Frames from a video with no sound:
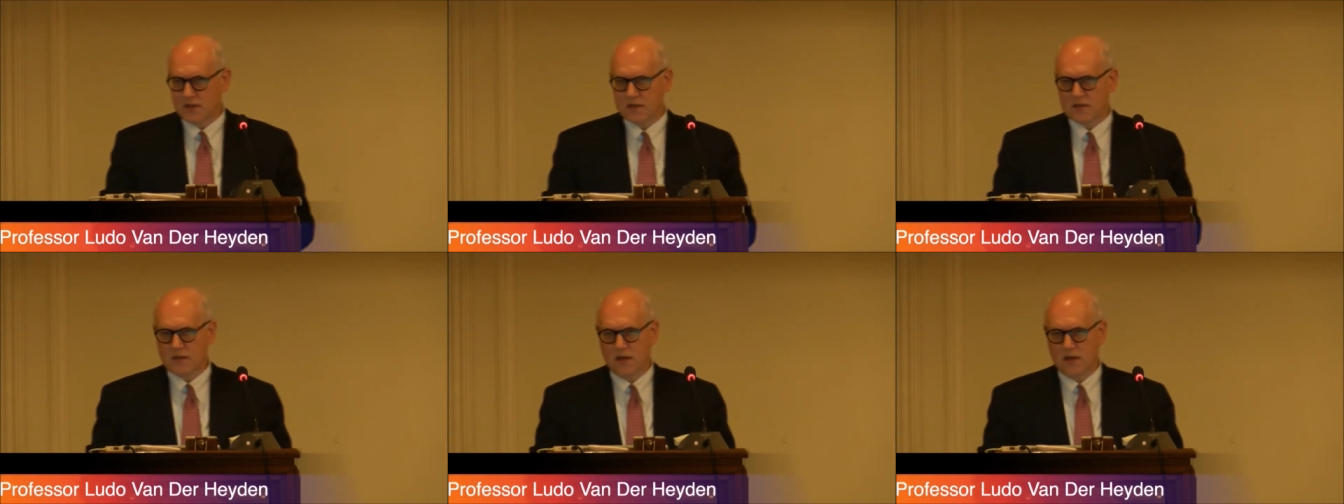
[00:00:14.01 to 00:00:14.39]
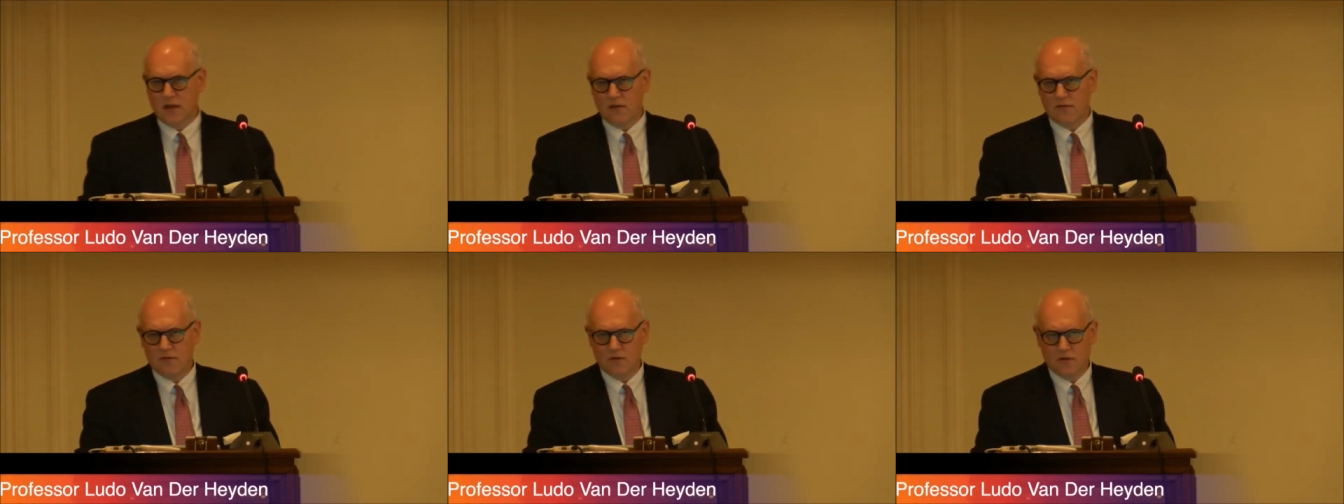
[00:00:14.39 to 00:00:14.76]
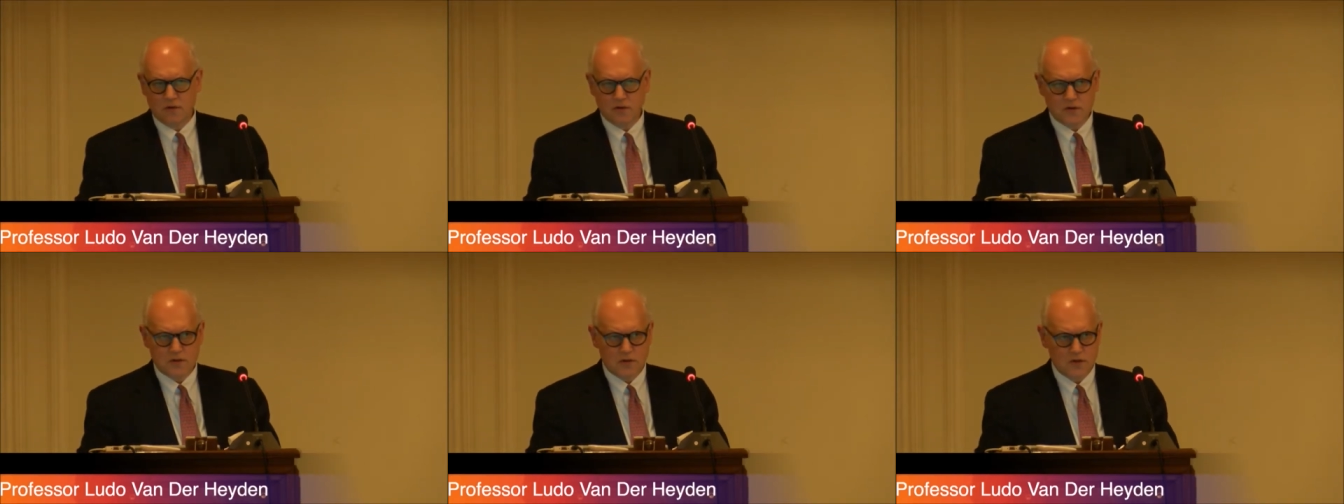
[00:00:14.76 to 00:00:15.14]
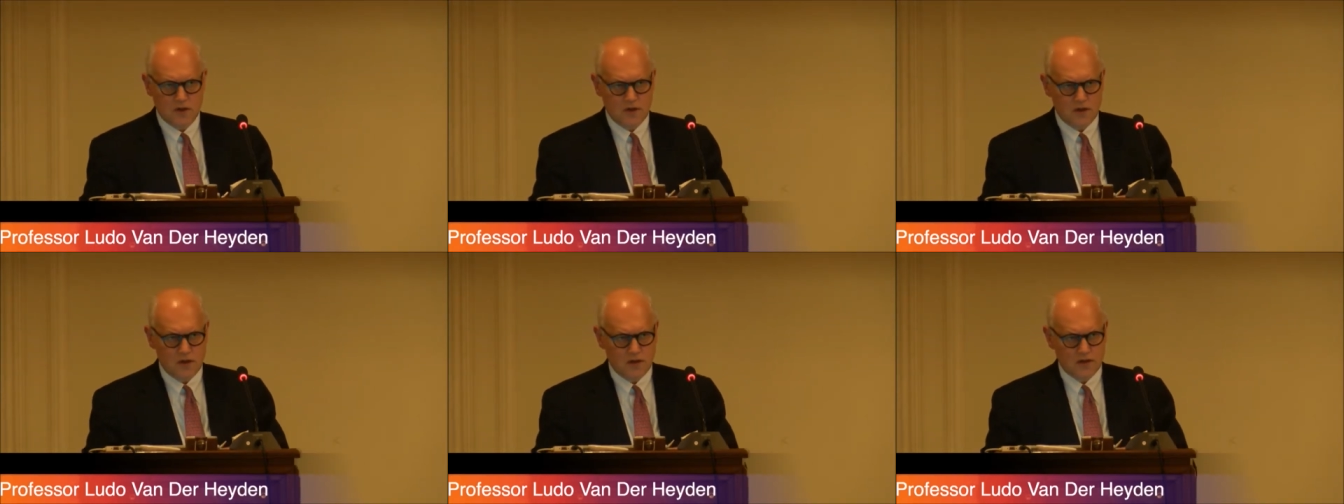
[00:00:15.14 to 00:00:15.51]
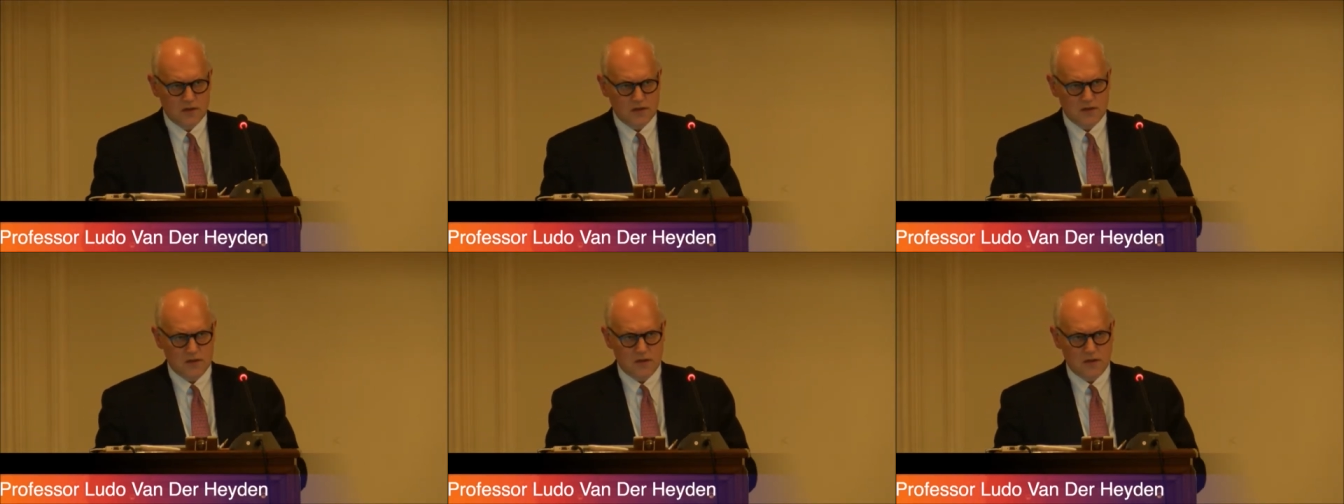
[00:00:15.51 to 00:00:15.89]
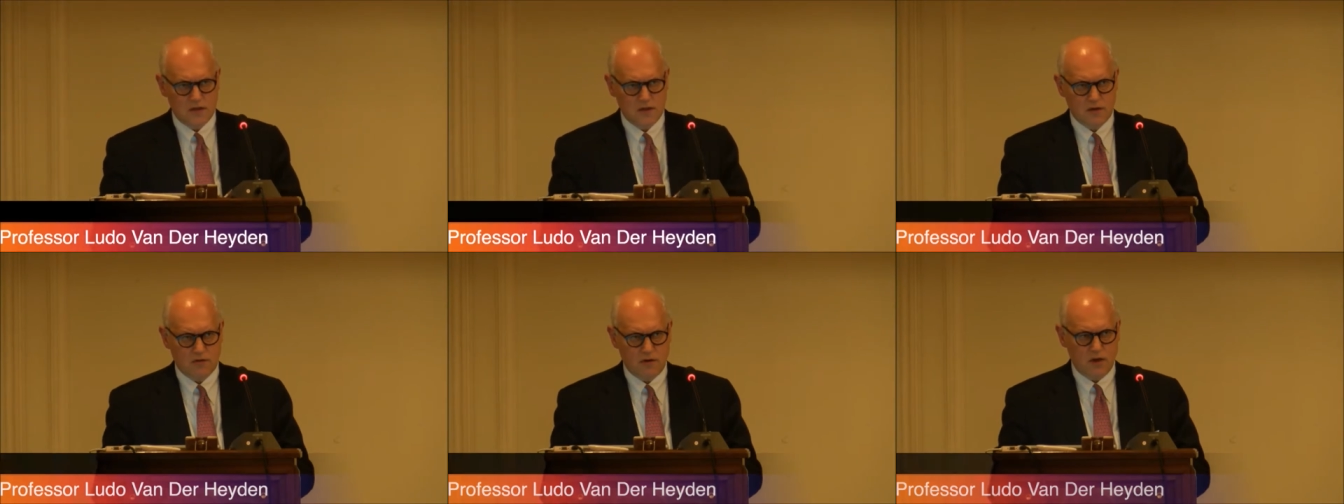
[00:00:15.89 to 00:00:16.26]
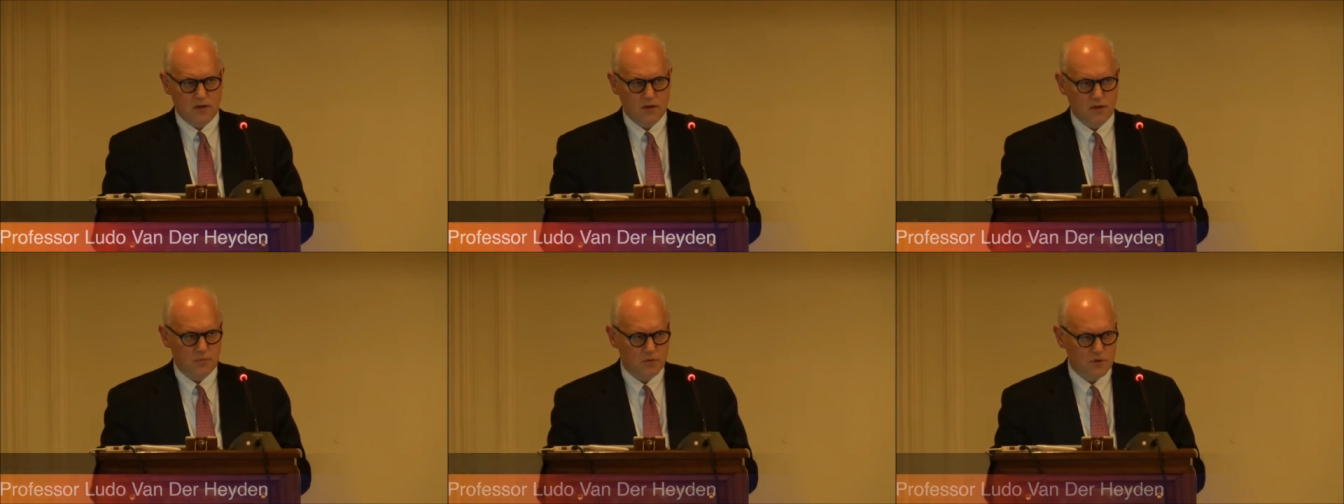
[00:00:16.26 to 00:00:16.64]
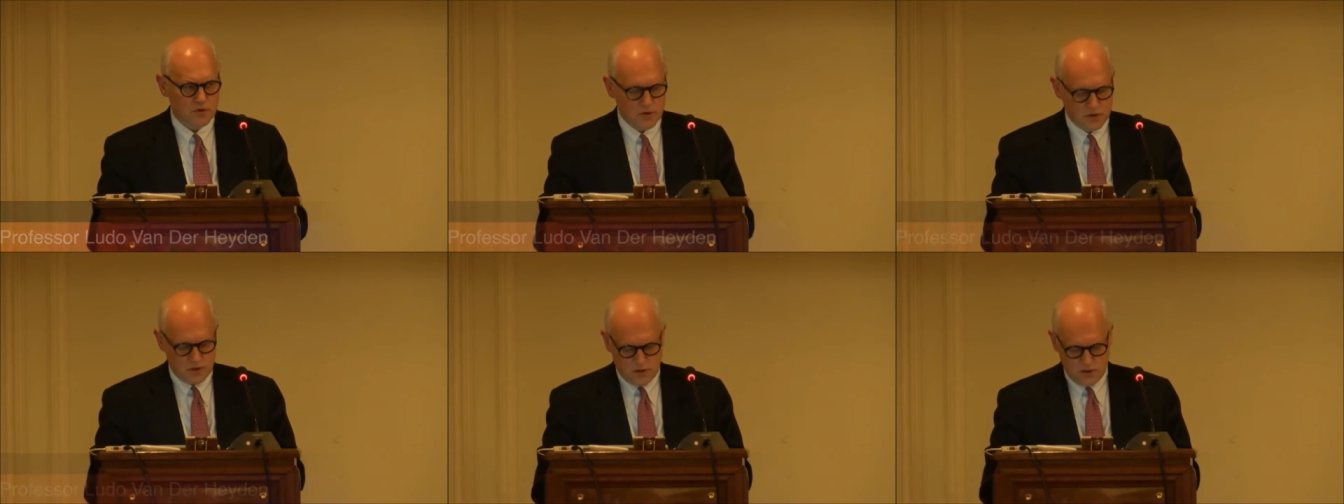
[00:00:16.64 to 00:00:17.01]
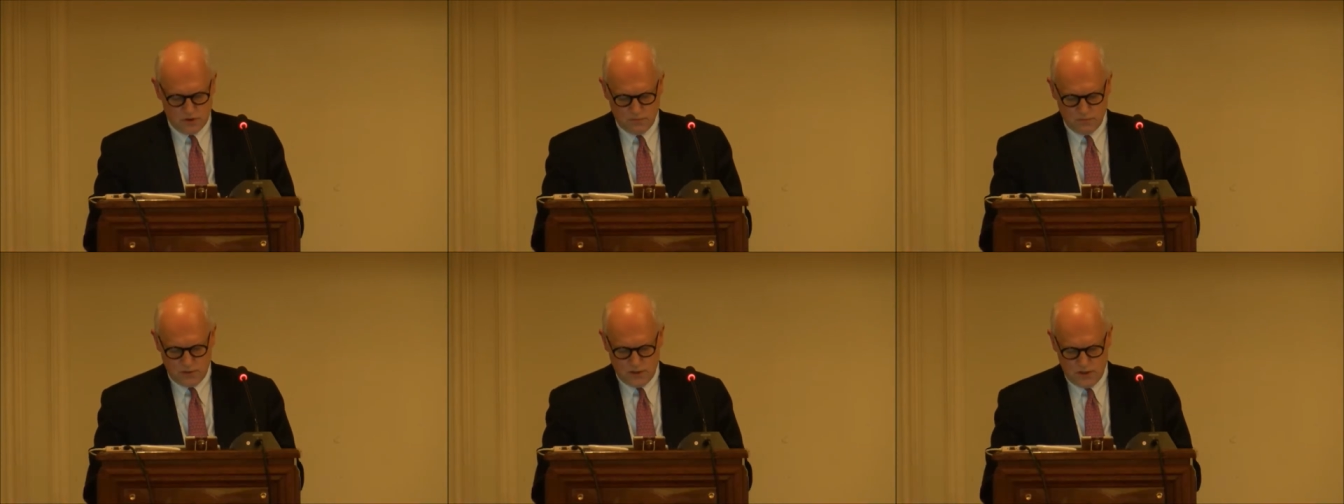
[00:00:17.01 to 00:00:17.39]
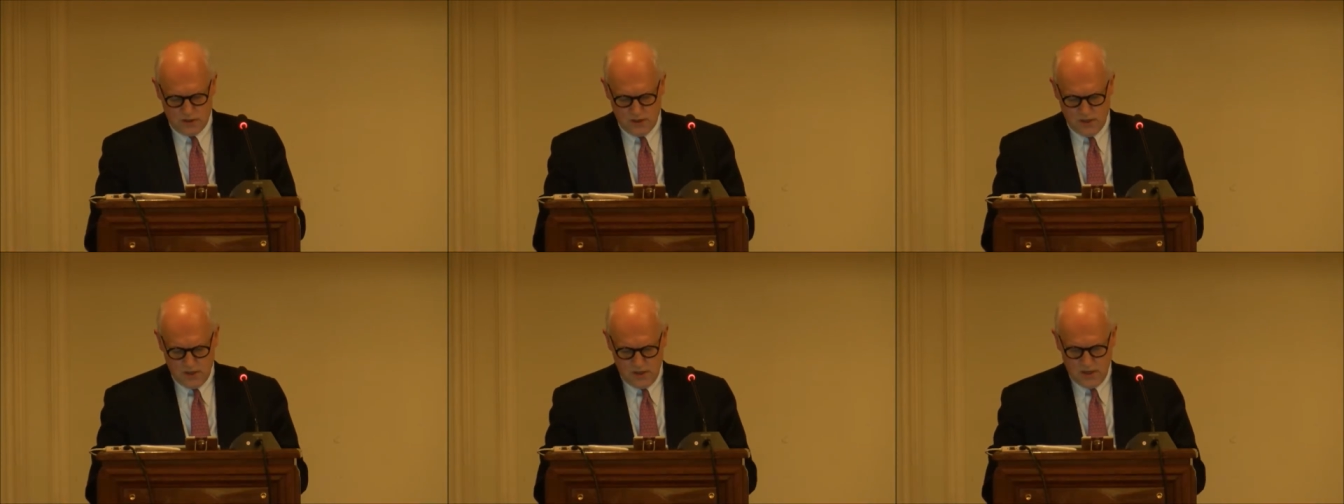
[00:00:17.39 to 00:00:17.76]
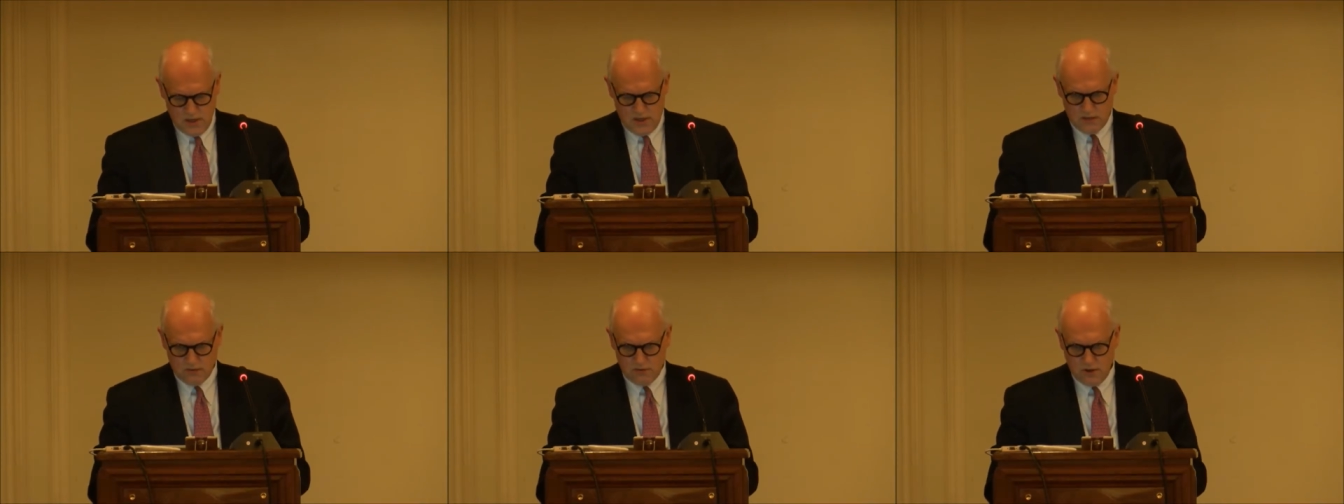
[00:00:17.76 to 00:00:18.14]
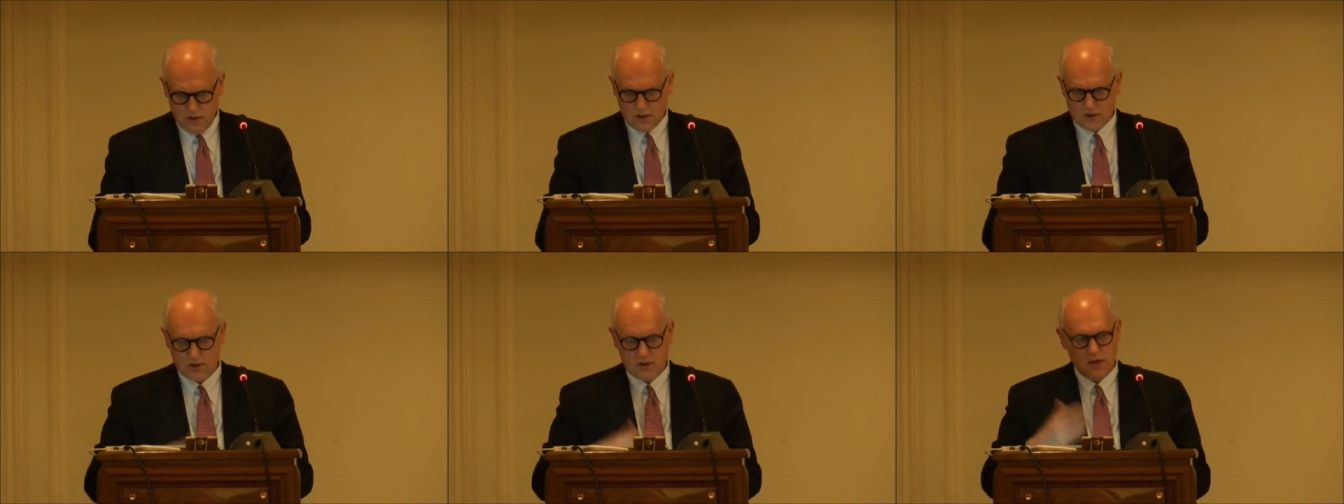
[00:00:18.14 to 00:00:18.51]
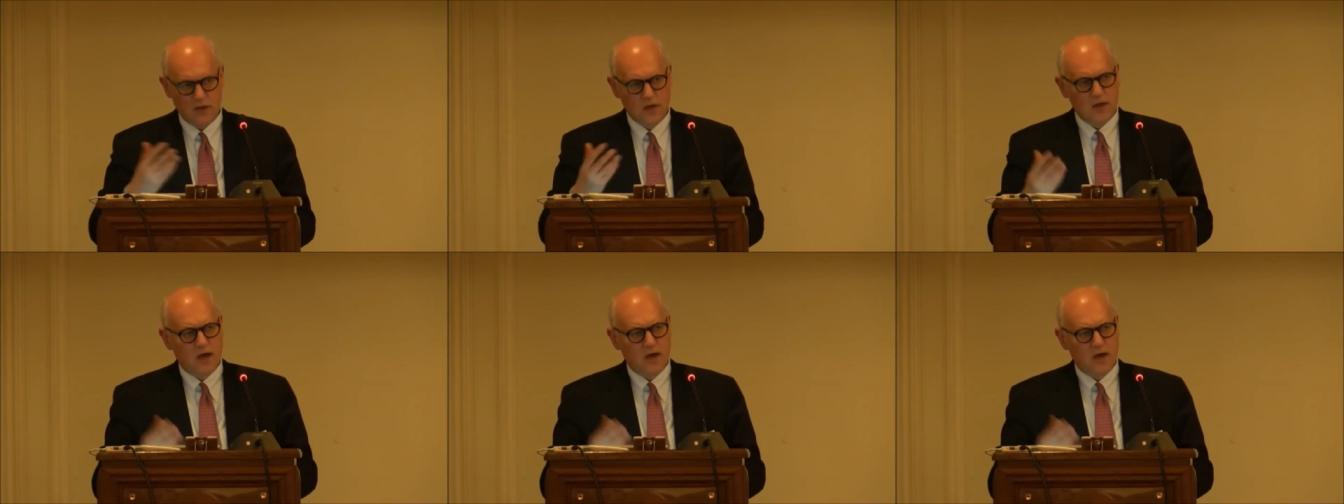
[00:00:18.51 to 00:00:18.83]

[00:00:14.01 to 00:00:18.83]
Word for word: this. And of course, this is a great opportunity to be in Greece.